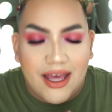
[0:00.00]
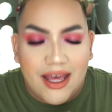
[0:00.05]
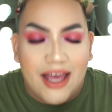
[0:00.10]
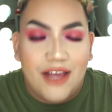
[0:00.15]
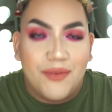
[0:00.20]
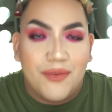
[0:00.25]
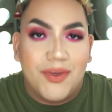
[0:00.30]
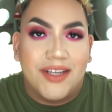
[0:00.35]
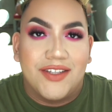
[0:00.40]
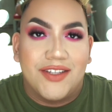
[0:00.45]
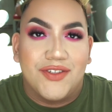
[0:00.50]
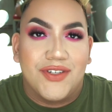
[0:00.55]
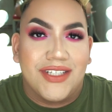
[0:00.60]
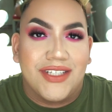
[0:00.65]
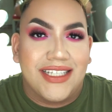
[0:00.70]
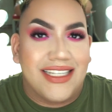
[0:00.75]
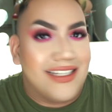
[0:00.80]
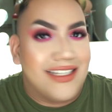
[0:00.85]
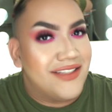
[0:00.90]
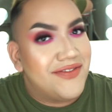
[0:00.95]
I hope you guys enjoyed
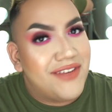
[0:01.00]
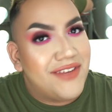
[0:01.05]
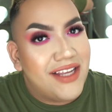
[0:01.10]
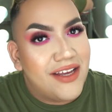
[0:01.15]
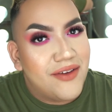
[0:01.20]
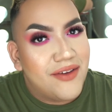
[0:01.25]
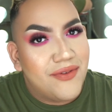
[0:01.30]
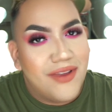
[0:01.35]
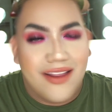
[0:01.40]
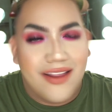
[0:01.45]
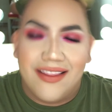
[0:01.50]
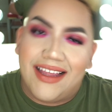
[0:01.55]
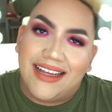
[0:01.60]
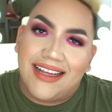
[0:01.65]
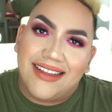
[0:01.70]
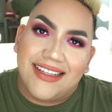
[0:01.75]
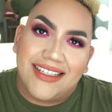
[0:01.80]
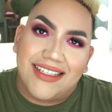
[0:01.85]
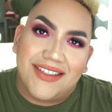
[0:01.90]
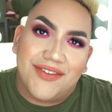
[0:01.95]
today's video.
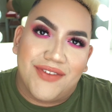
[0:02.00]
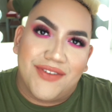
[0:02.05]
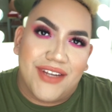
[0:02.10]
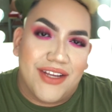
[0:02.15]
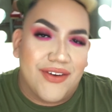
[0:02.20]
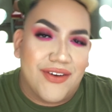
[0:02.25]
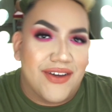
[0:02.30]
Like this video